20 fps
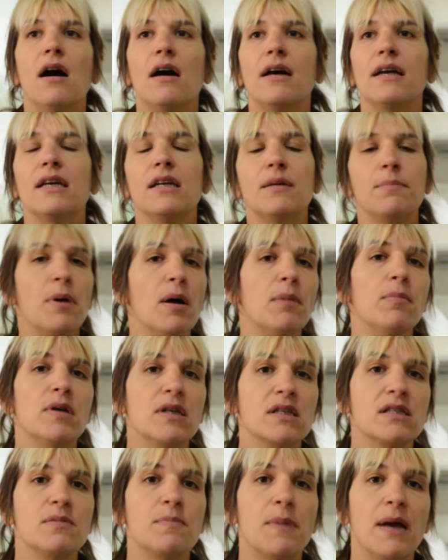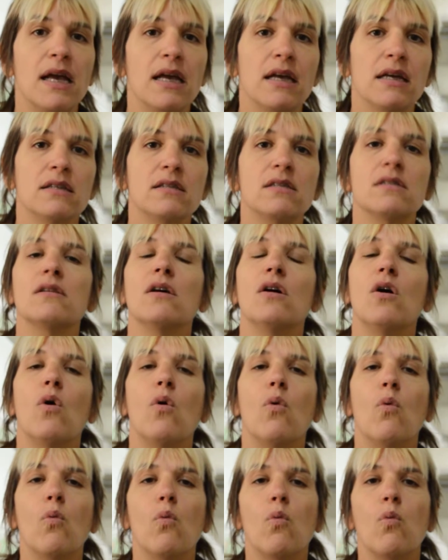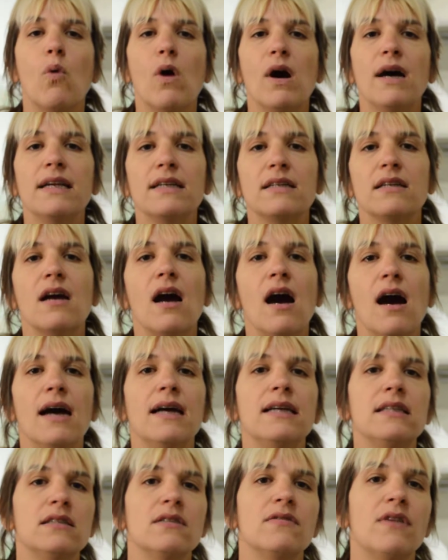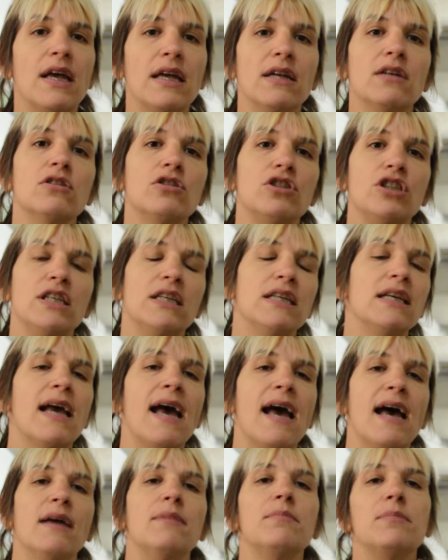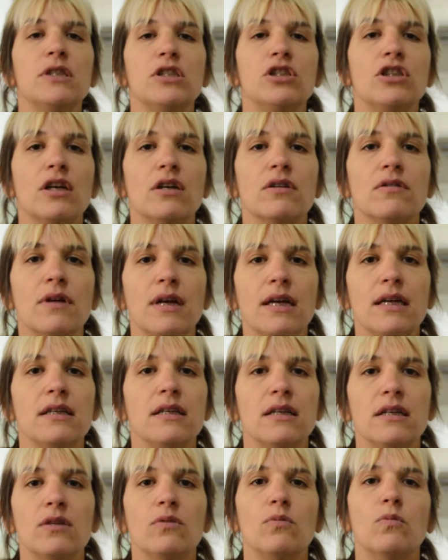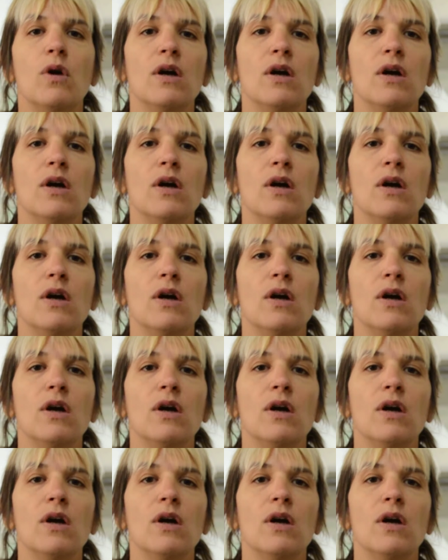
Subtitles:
in a public space what kinds of energy can be generated,